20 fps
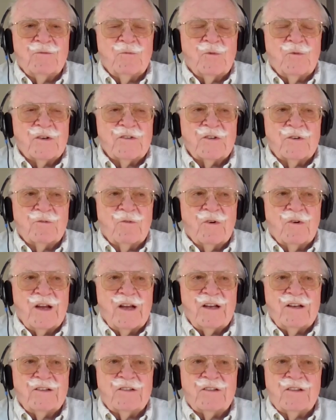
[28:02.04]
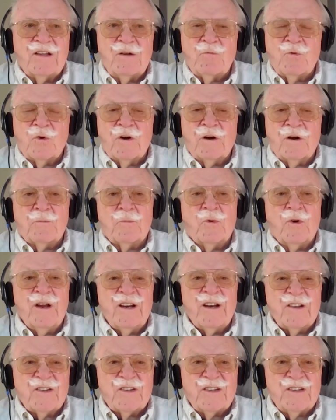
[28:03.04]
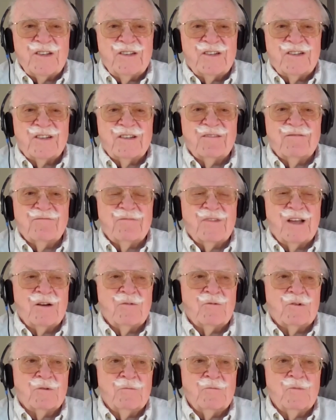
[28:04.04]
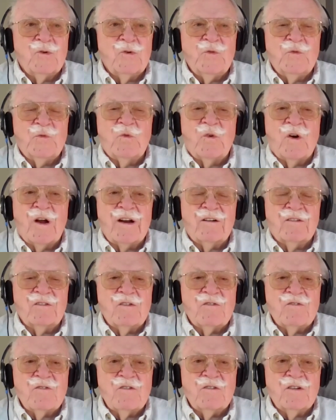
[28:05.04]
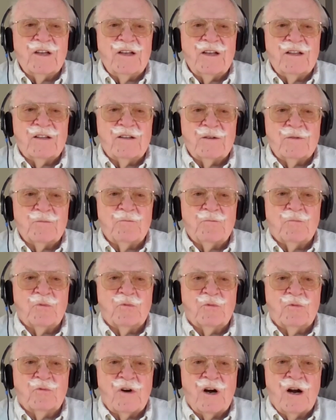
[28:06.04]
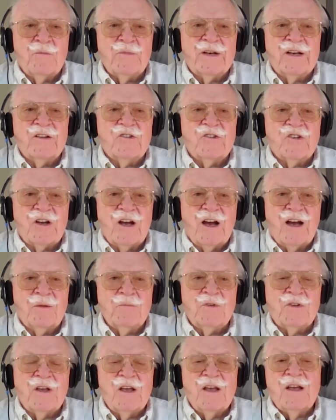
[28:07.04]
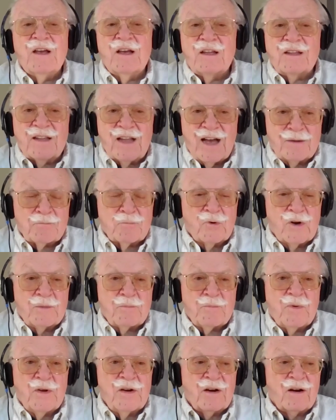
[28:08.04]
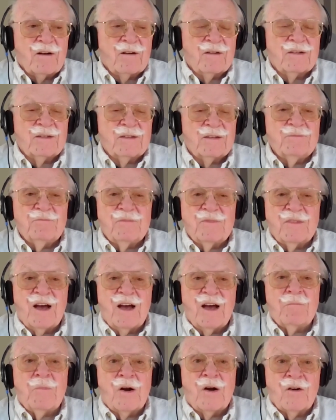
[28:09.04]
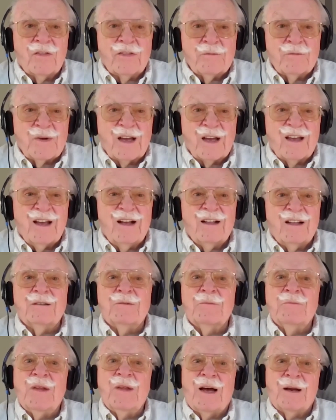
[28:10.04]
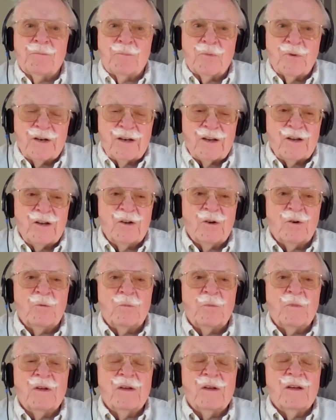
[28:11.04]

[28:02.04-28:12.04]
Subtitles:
It wasn't raised. They weren't apprentices. They were moved right along into prominent jobs. Not Bret Baier, not Martha McCallum, not Brit Hume.